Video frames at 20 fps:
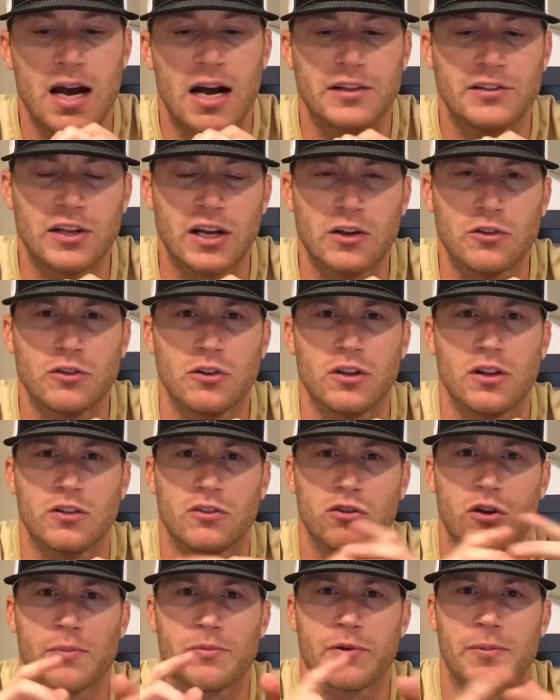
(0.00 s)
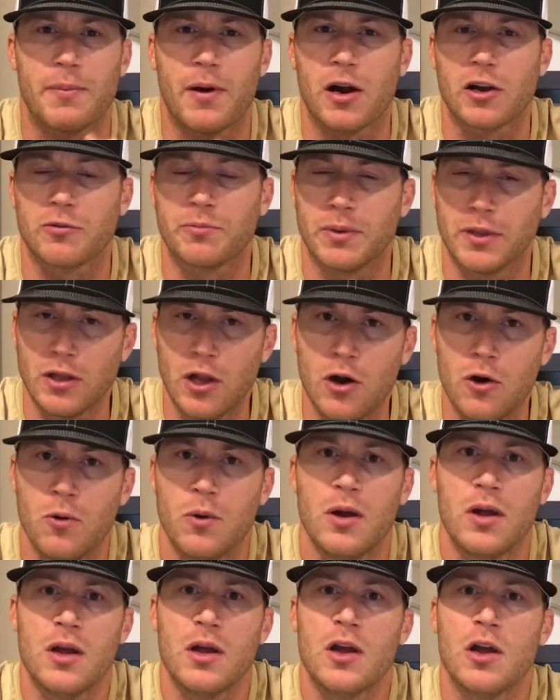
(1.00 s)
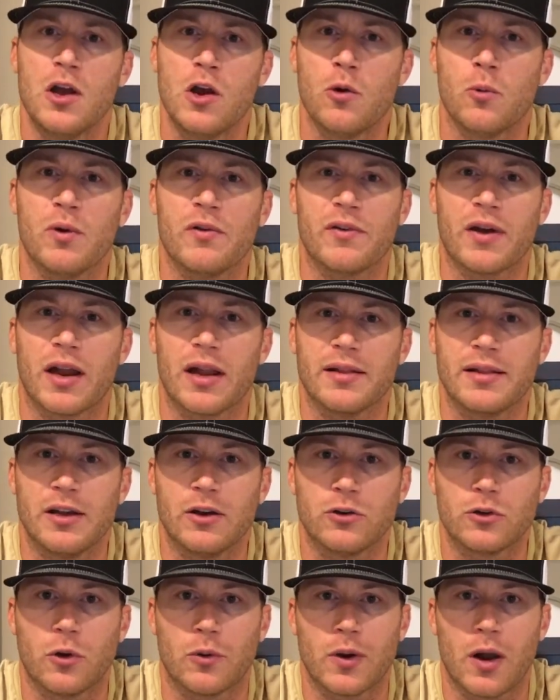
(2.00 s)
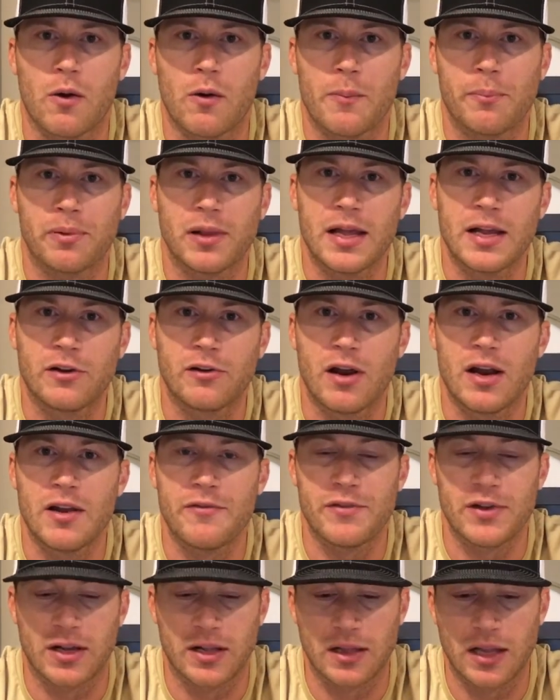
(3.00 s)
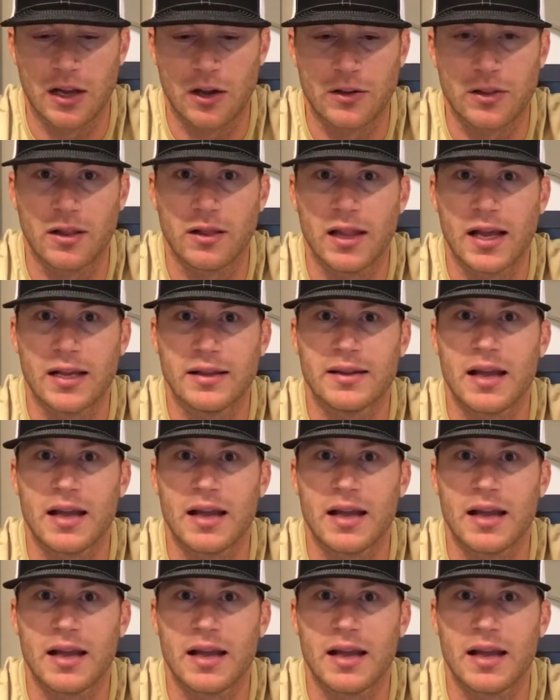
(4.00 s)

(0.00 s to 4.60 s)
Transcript: Check out the description box below. We've got a deal going on with Plate Crate. If you click on the link,